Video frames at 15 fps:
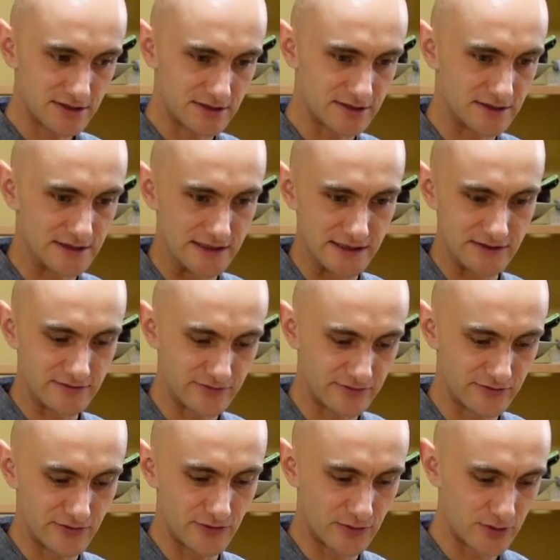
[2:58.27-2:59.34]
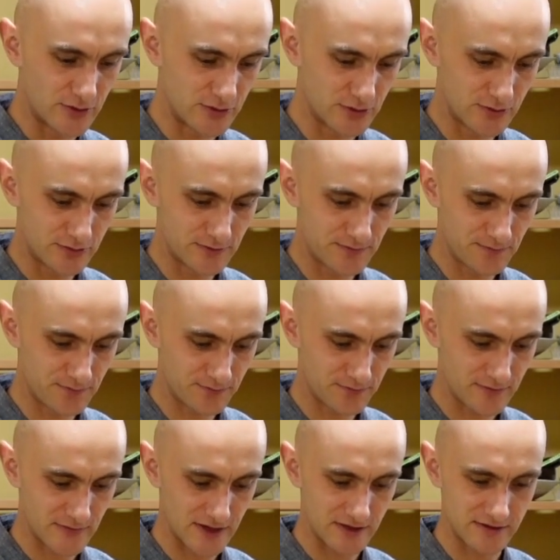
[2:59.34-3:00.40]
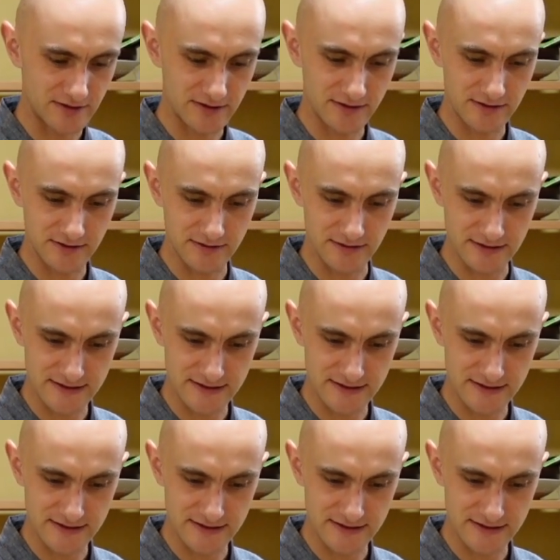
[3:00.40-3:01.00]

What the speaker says: the tea through a